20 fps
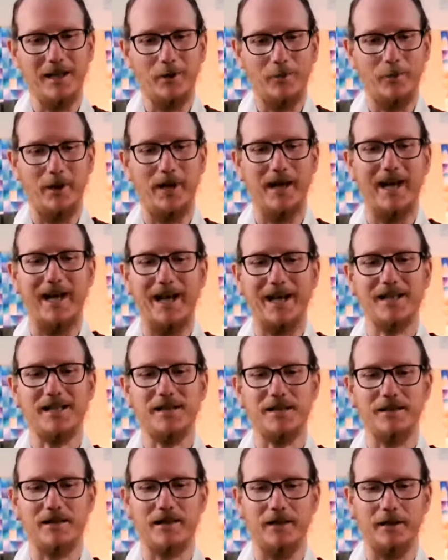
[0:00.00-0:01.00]
when I act
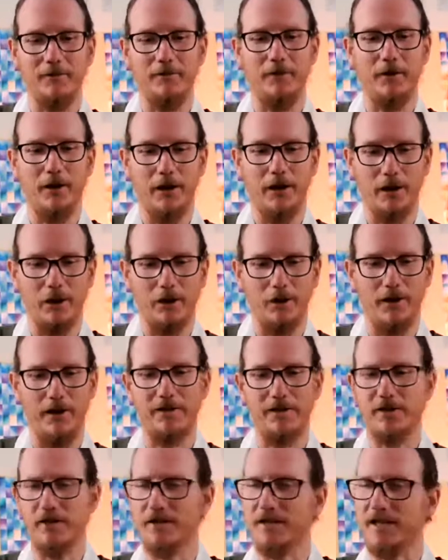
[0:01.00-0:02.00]
unskillfully or
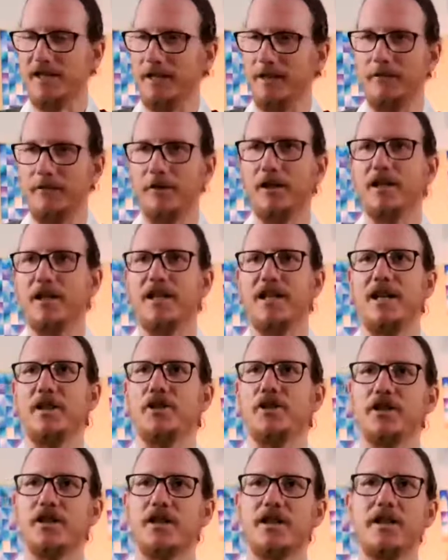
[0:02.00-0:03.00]
there's unskillful
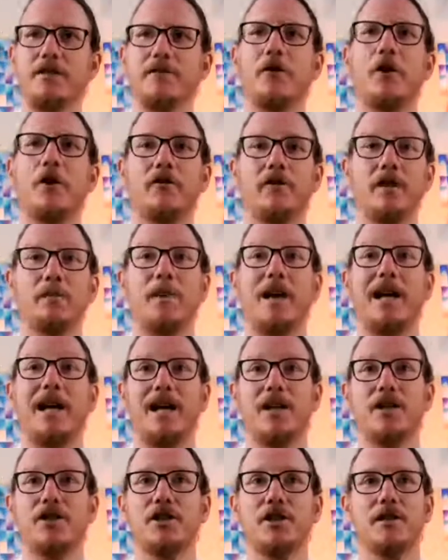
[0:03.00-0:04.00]
intentions involved in my
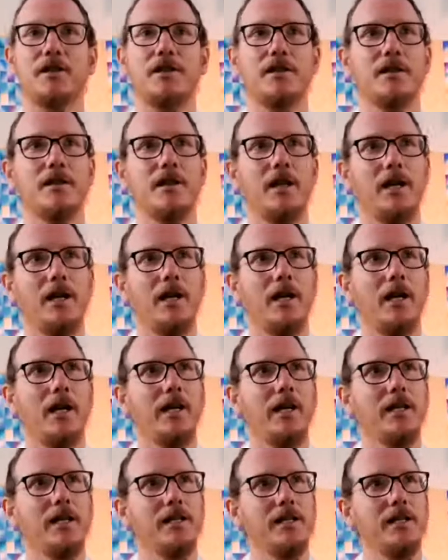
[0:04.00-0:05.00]
actions,
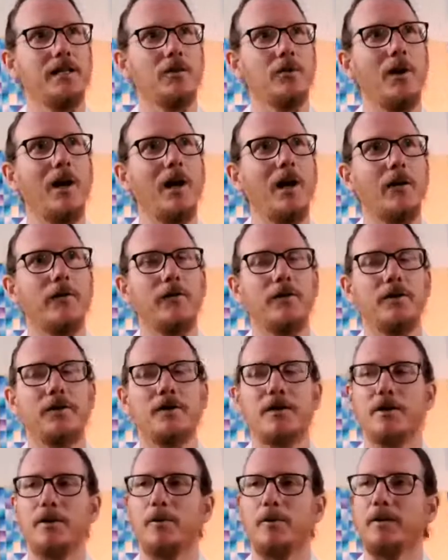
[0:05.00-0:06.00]
it's quite often
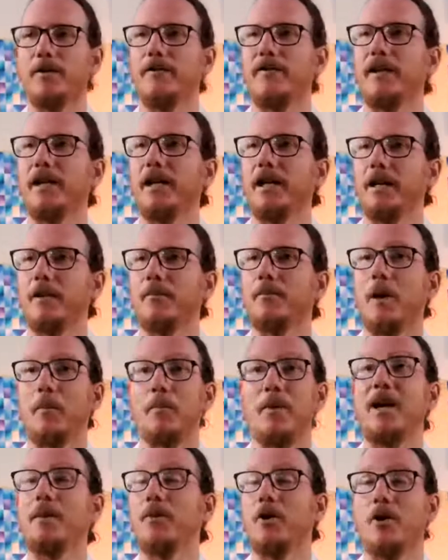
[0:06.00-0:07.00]
to do with fear, and
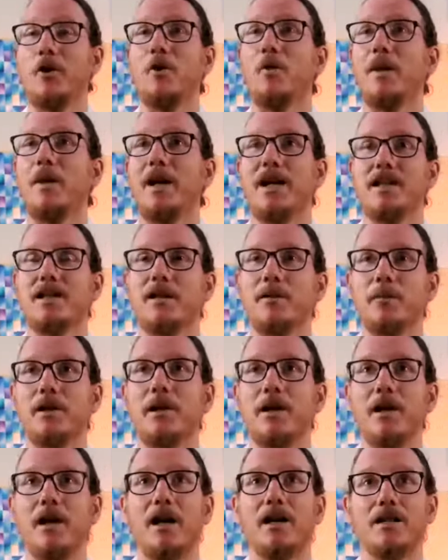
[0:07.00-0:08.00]
maybe always. I mean,
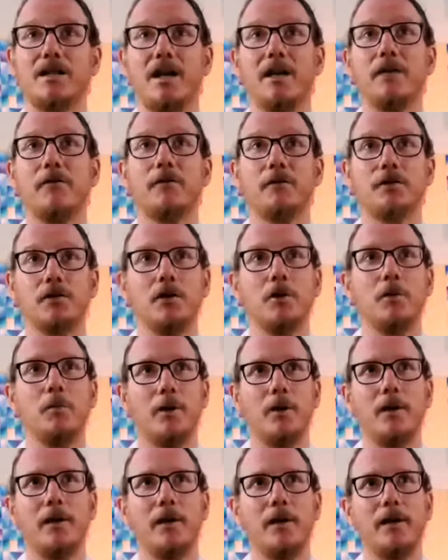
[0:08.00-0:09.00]
I can't tell for sure,
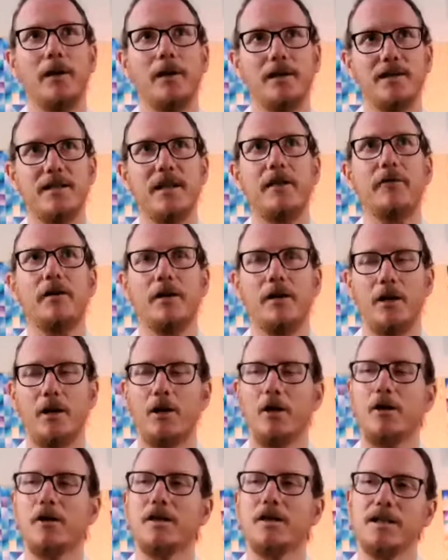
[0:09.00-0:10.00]
but there's definitely a
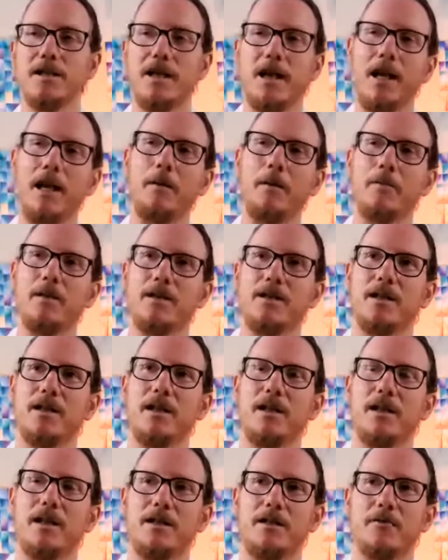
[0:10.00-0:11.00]
lot of the time there's
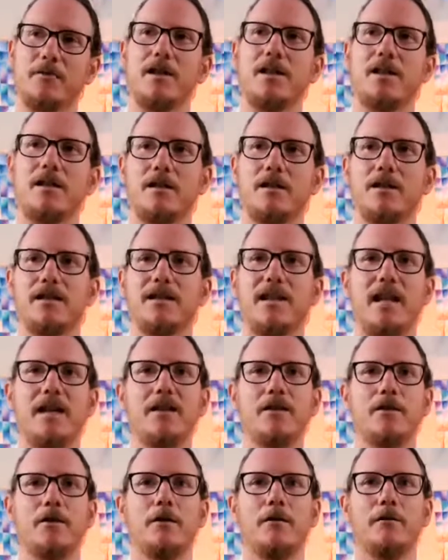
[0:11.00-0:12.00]
a real
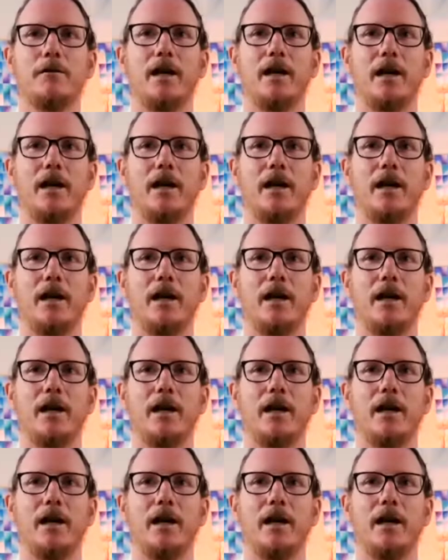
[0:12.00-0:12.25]
sense of